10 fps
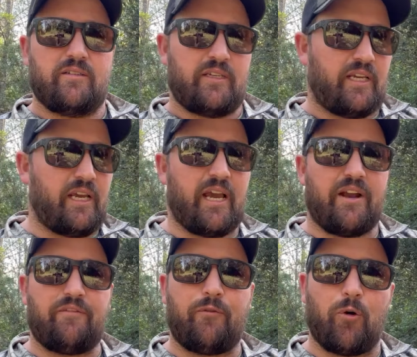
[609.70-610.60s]
He
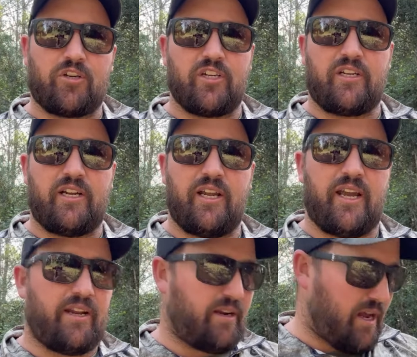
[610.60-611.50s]
unfortunately
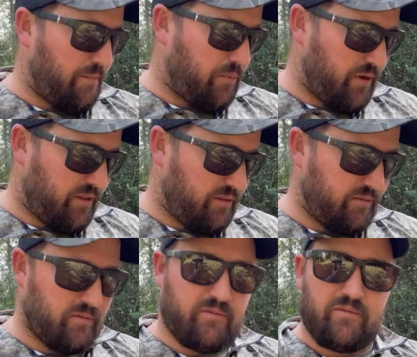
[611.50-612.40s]
ended up with
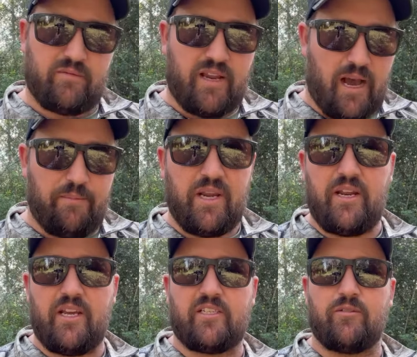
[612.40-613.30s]

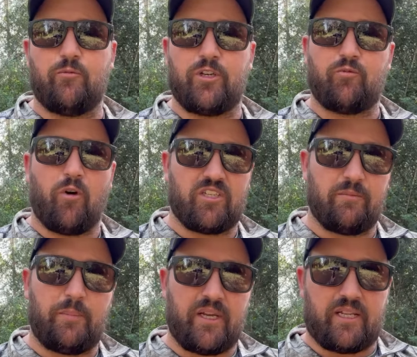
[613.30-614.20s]
diabetes, which
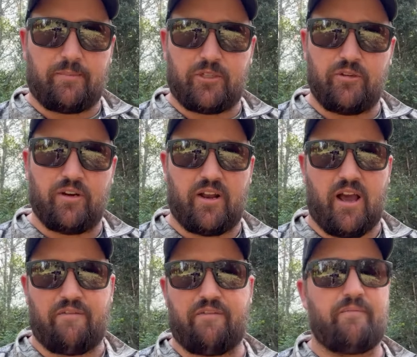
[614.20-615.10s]
wasn't picked up soon
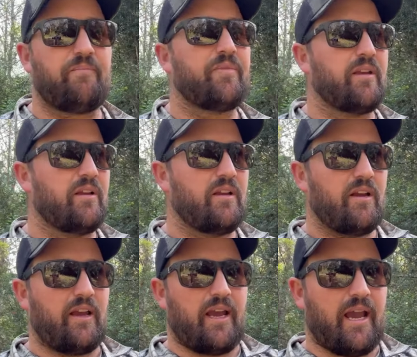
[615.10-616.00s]
enough.
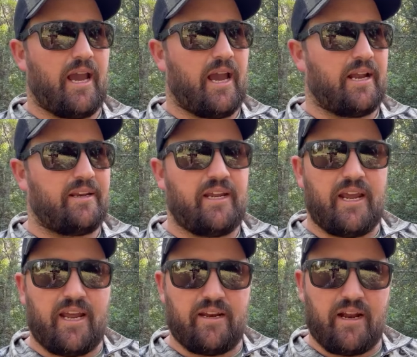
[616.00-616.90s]
And
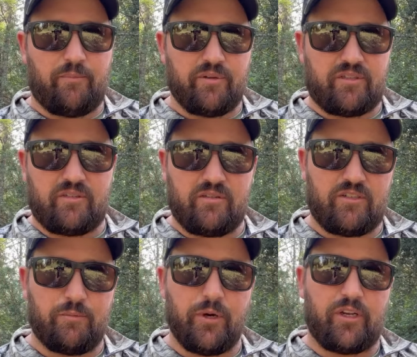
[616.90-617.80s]
he ended up with
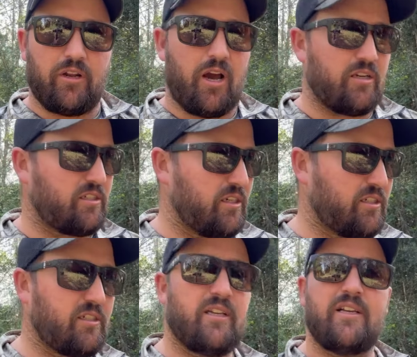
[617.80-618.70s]

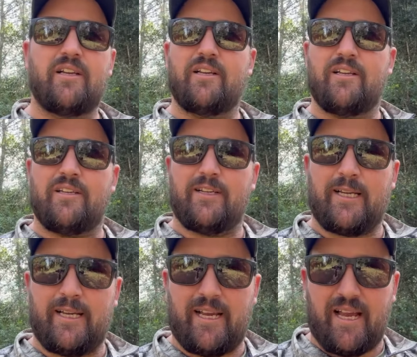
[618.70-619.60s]
tuberculosis.
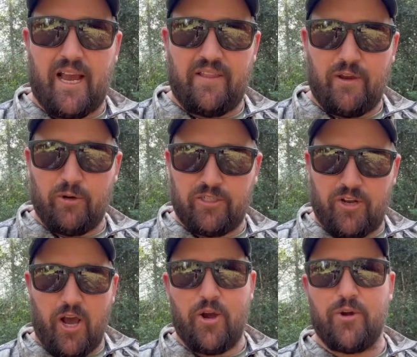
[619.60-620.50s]
and there was
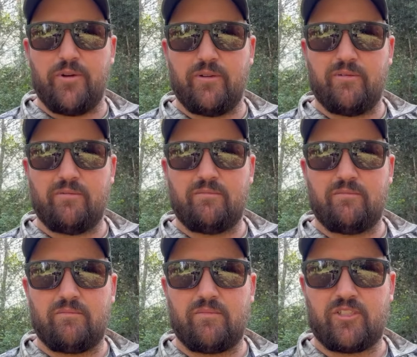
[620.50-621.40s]
no
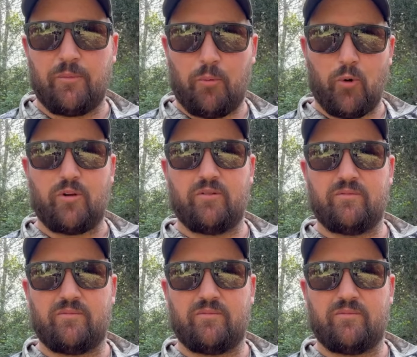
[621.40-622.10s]
support.